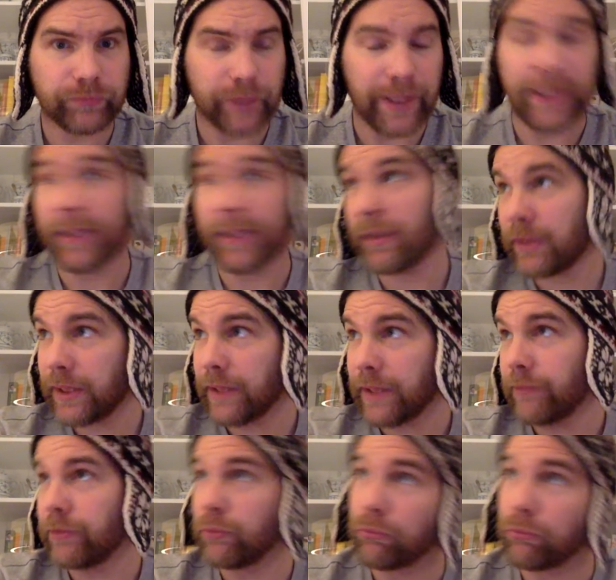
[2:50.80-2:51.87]
And then
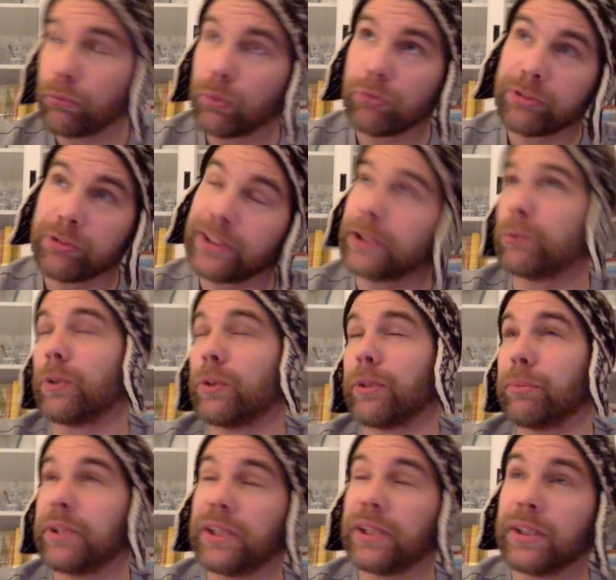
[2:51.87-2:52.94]
if you really want to
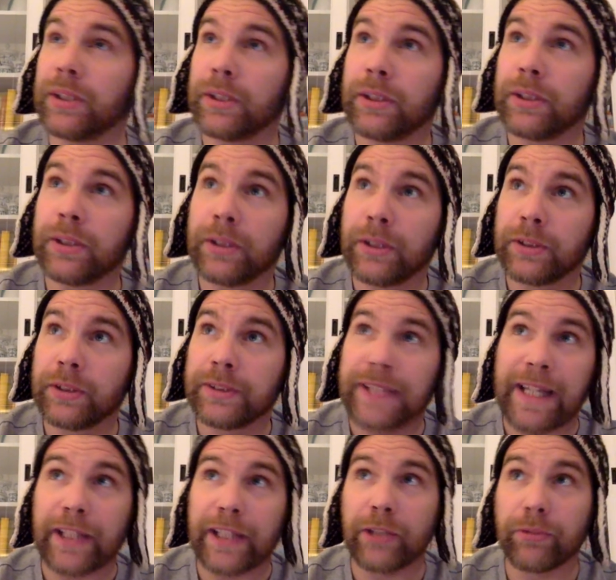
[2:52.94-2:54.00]
be
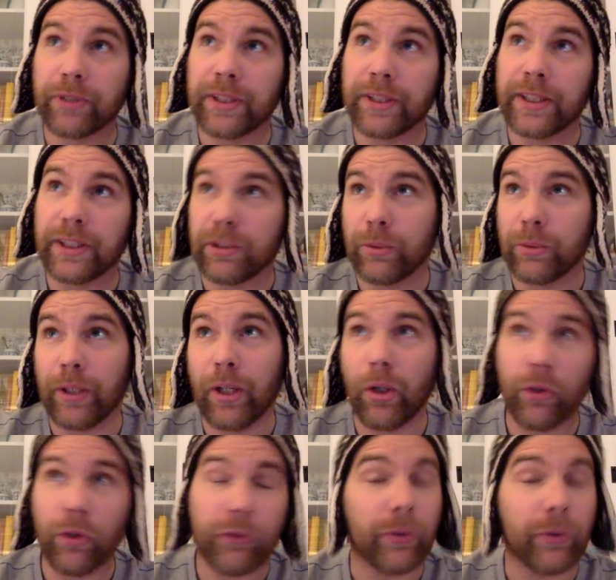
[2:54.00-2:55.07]
accurate, then you ha
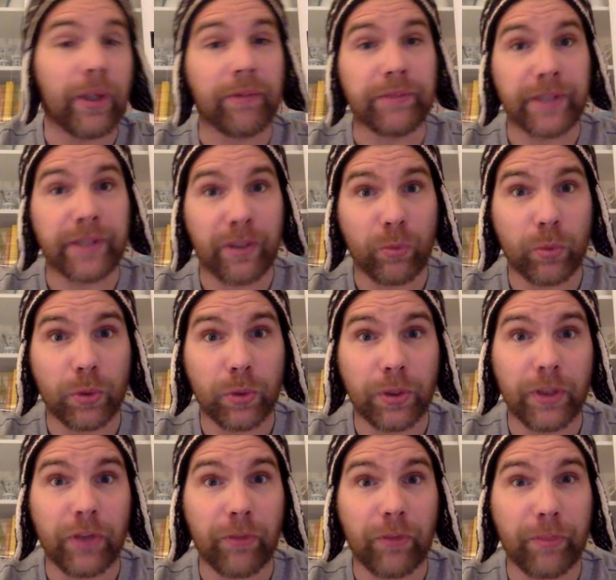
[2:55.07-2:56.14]
also have another
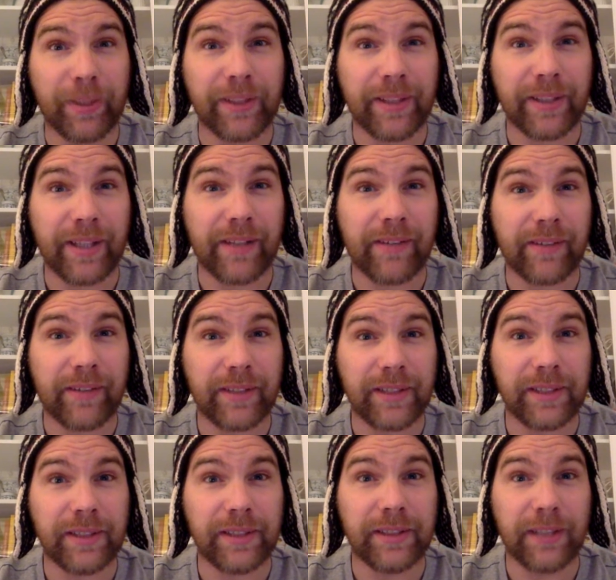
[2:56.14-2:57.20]
word spelled
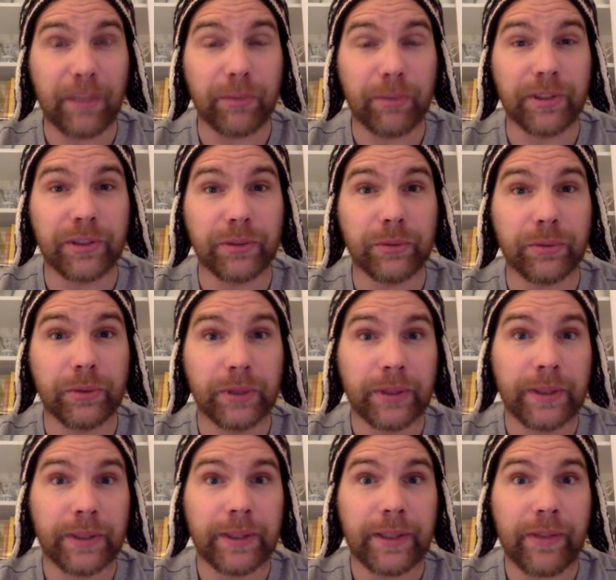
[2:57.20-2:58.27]
S-E-W,
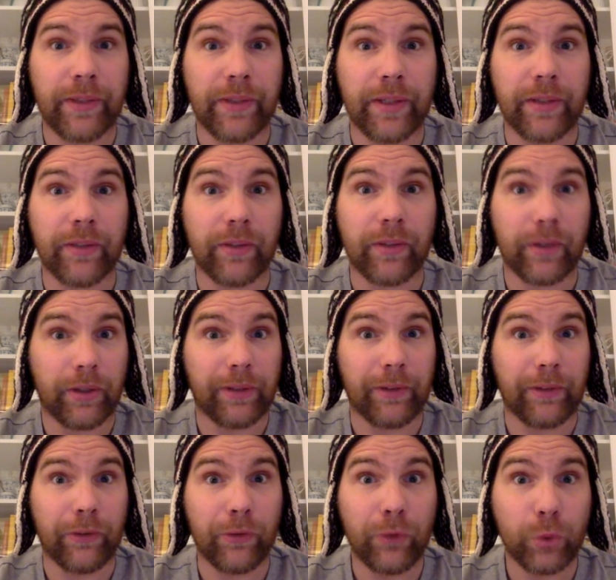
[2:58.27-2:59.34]
and that is
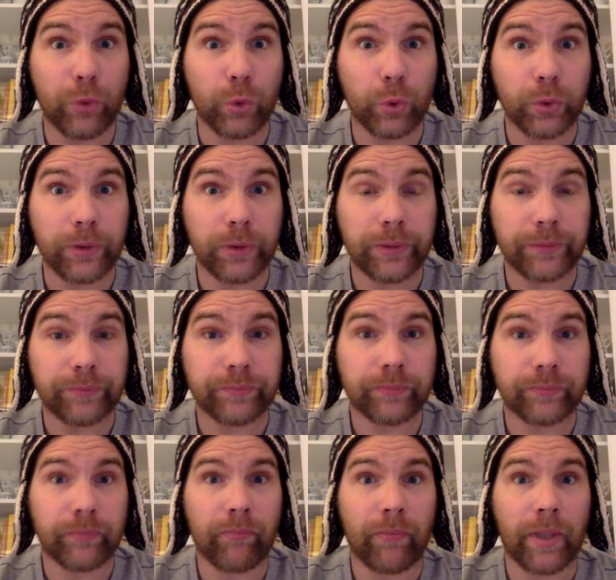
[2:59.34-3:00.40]
Sue,
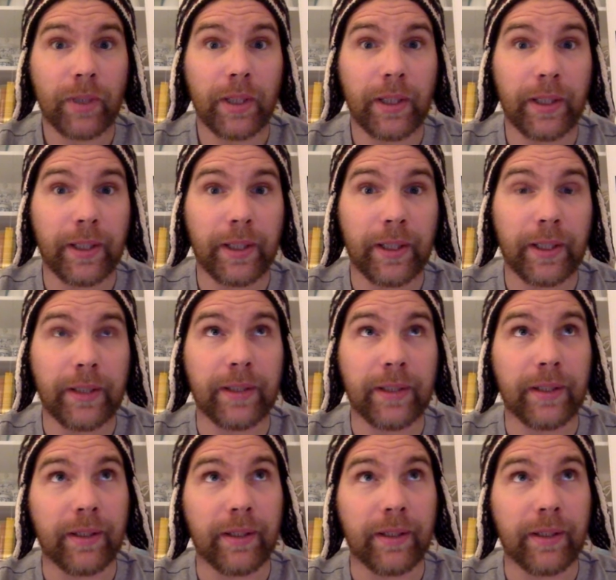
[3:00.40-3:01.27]
and that